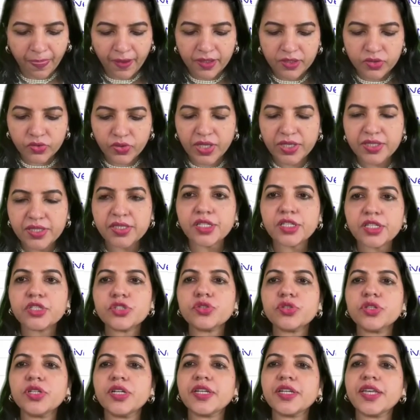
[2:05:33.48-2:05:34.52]
So acidic
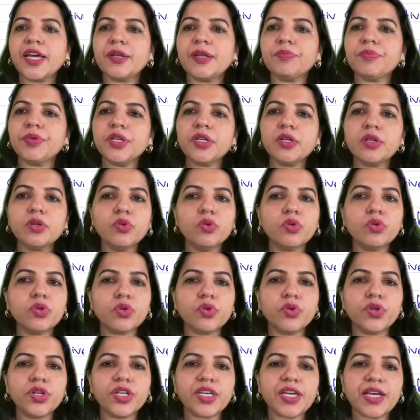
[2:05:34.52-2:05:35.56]
sugar can be
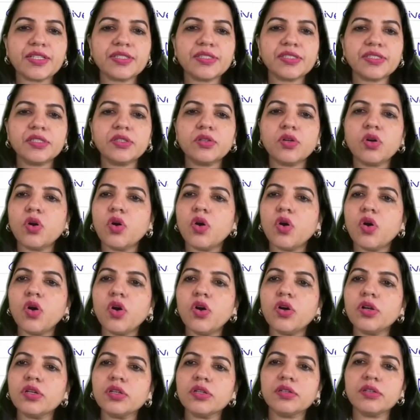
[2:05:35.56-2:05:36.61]
glucuronic acid
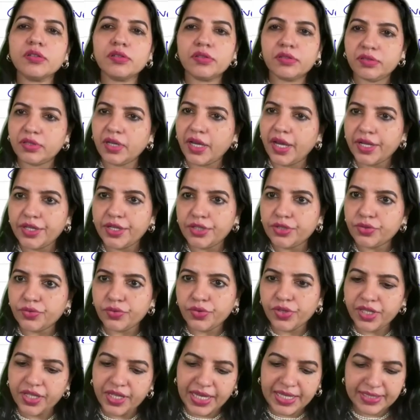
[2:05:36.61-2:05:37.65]
or
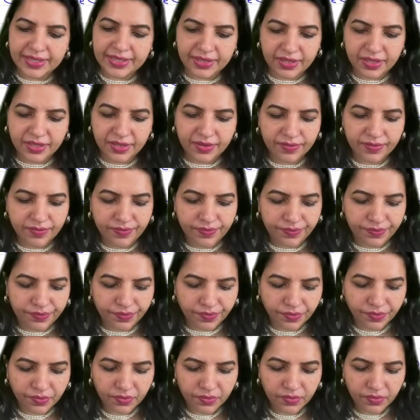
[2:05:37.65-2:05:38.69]
iduronic acid.
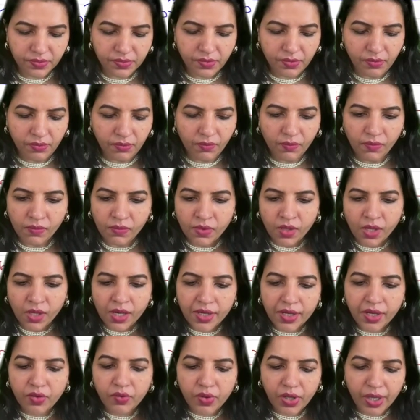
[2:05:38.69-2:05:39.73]

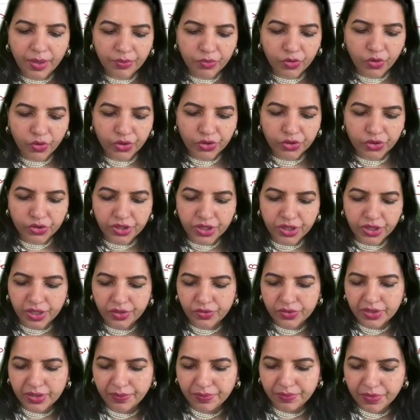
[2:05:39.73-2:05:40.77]
Now I'm going to tell
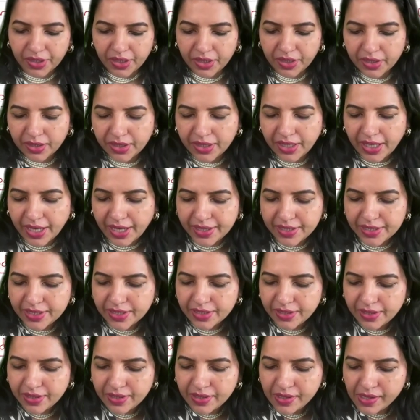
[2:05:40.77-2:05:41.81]
you something, that
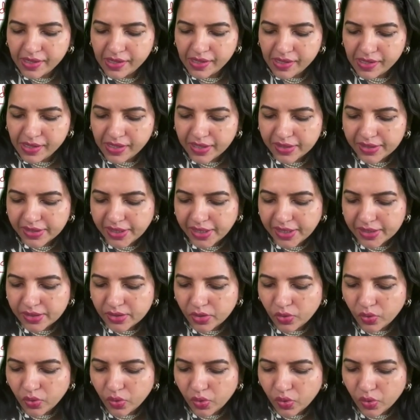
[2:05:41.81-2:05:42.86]
these
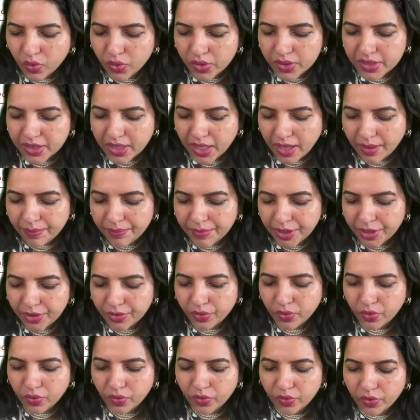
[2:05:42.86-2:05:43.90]
glucose
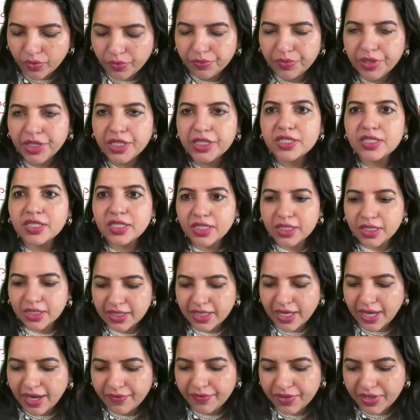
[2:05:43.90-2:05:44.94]
amino means it is
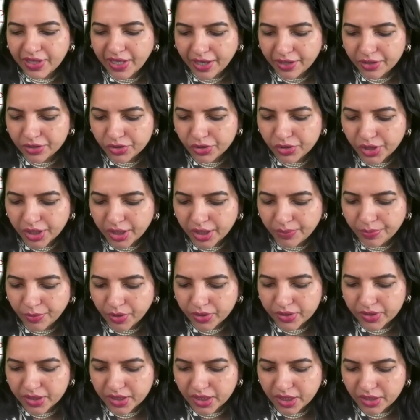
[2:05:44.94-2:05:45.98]
having actually a
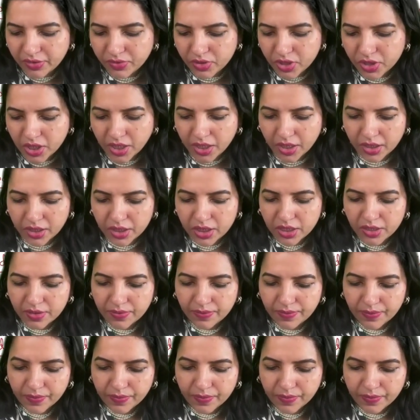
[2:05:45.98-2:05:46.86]
positive charge.